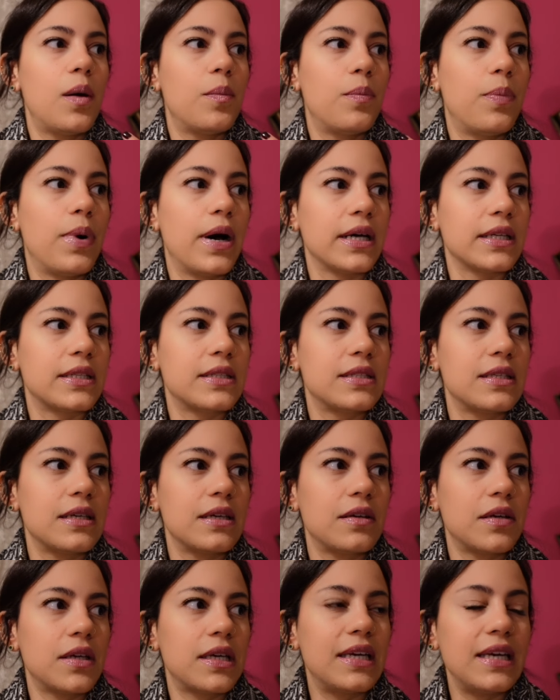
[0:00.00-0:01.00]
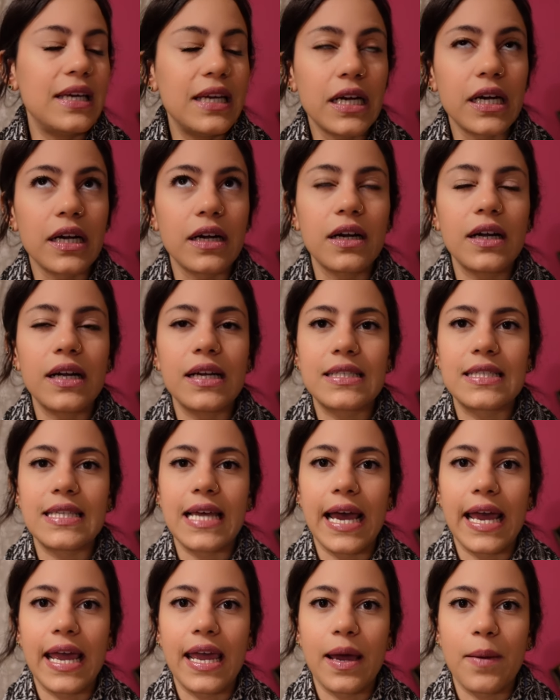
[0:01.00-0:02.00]
But here, it's
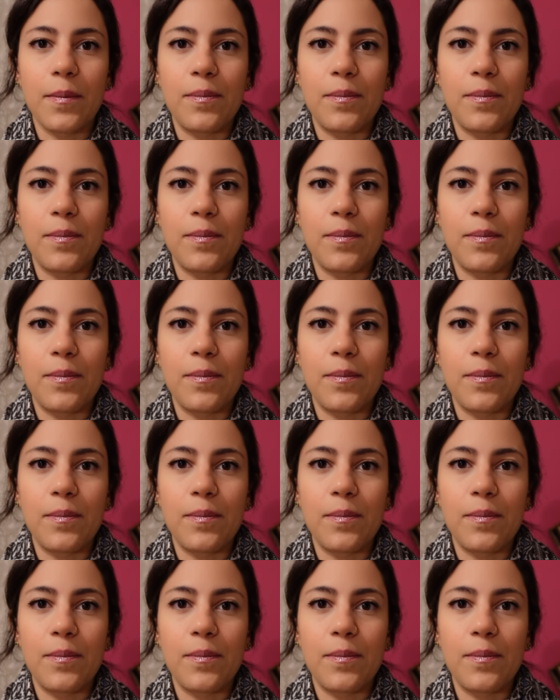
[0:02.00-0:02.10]
like